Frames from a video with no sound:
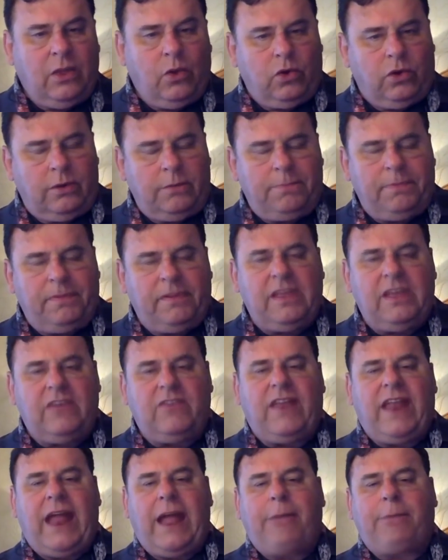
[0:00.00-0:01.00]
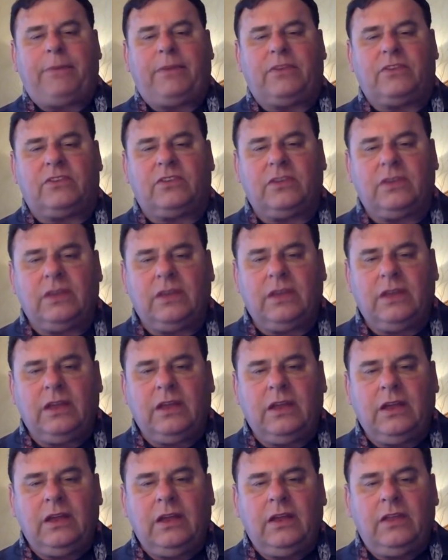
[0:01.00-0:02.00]
Couldn't believe it happened.
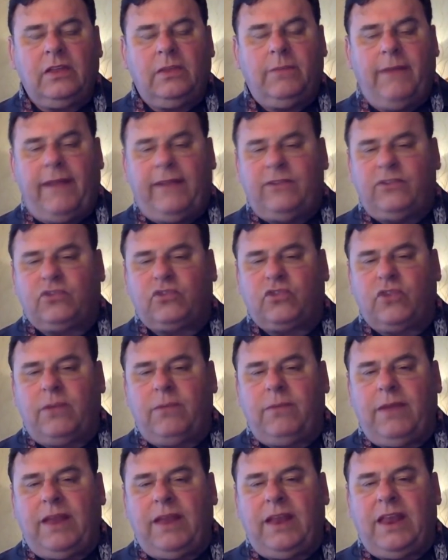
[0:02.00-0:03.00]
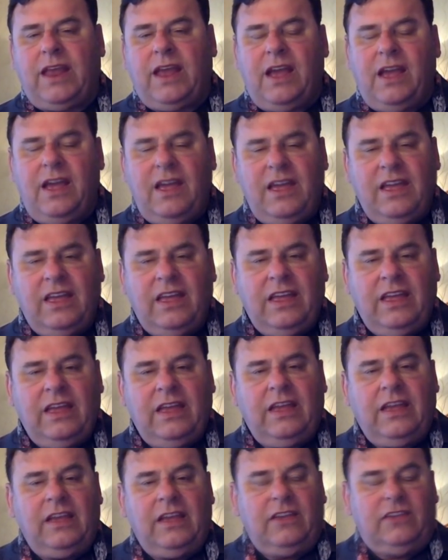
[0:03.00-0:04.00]
The mainstream media
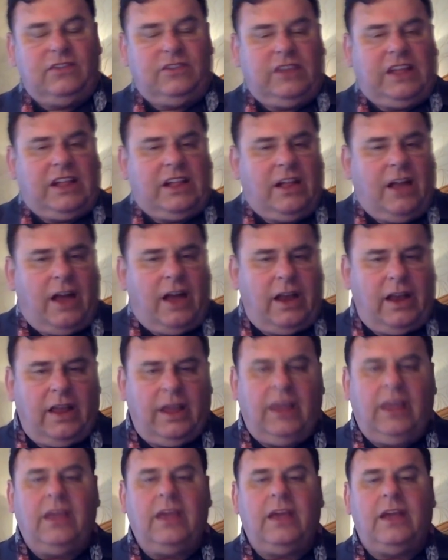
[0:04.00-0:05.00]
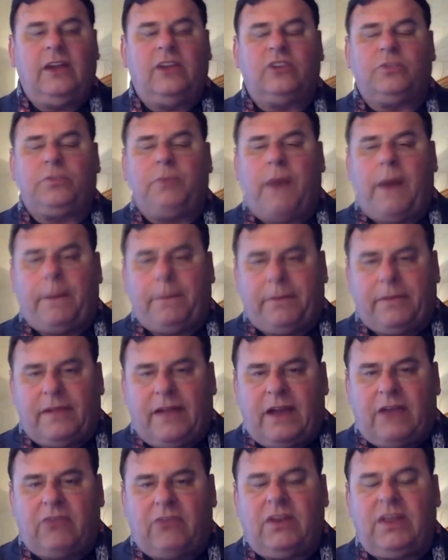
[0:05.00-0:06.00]
is declining in its
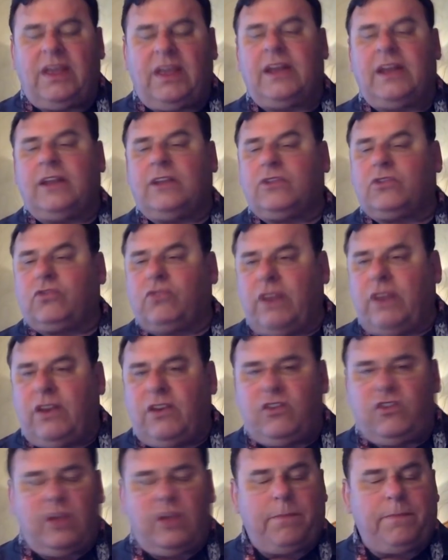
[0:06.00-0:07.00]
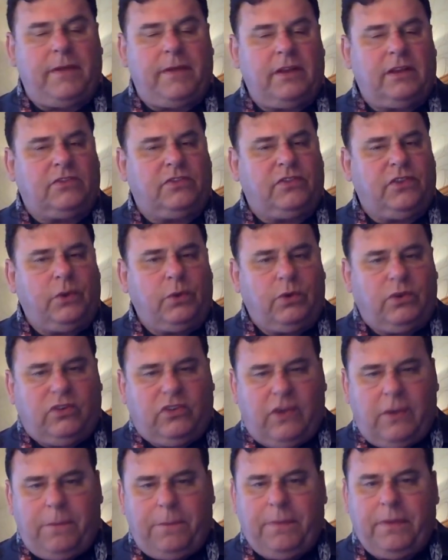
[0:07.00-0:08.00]
popularity, in its readership, in its
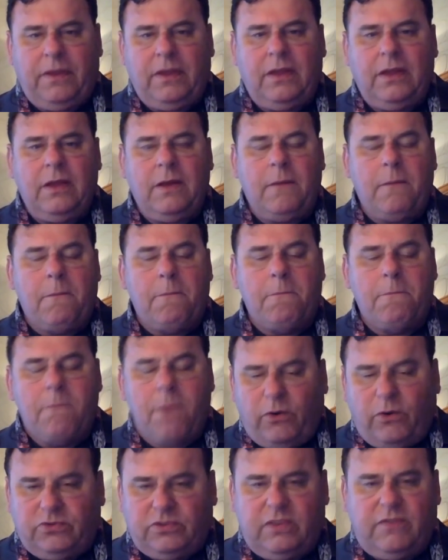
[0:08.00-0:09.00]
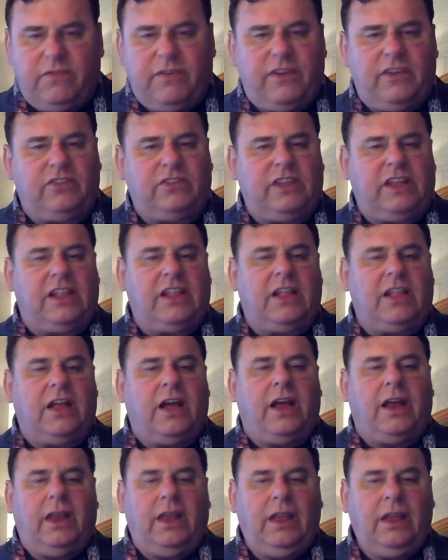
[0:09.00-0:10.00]
viewership. Most of it is
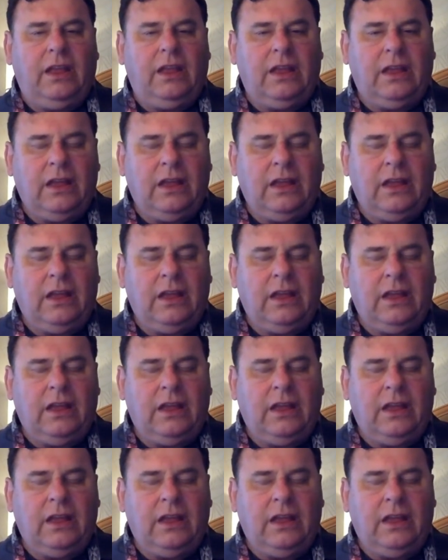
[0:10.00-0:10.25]
declining.